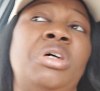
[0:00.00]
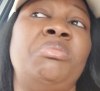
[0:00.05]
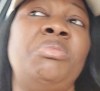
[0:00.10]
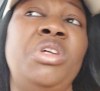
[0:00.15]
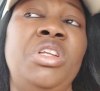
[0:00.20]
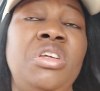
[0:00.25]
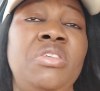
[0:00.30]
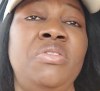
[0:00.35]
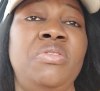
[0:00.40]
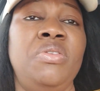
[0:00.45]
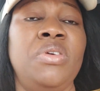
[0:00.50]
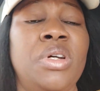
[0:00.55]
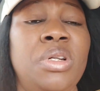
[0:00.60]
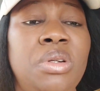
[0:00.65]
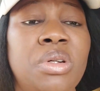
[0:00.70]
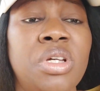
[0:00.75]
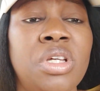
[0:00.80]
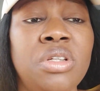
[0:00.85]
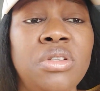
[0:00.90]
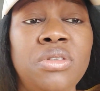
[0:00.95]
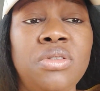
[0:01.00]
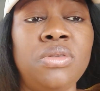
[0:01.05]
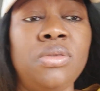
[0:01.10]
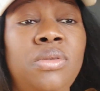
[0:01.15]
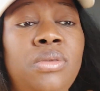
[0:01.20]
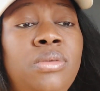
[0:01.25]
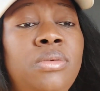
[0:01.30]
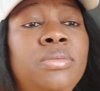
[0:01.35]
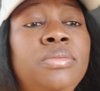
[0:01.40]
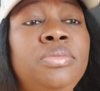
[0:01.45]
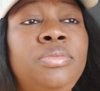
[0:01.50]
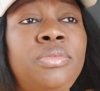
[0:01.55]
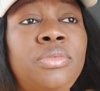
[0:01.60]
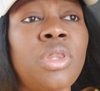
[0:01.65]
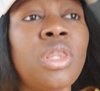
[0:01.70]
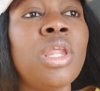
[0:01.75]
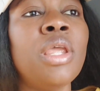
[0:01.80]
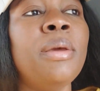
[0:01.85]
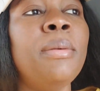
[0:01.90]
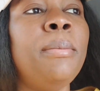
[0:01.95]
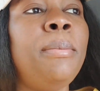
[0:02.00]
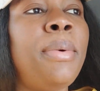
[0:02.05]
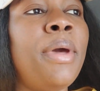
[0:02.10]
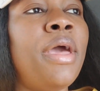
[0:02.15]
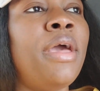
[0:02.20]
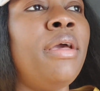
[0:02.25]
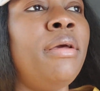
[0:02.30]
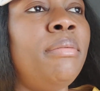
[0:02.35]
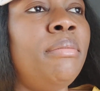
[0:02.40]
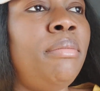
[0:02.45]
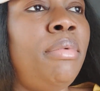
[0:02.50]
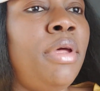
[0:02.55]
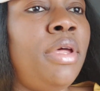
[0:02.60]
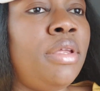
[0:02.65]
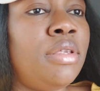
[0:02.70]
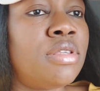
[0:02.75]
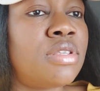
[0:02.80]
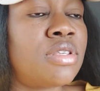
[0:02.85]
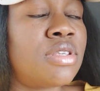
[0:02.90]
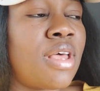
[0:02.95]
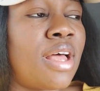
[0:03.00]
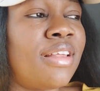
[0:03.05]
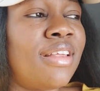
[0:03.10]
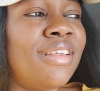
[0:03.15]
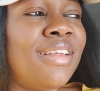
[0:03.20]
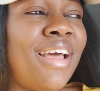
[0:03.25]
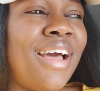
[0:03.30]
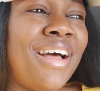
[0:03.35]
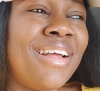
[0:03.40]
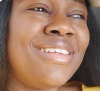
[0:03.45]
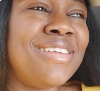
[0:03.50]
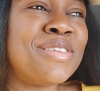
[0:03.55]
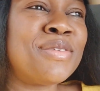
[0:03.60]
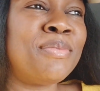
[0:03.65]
I mean, if you are looking to pay in bits, and they had this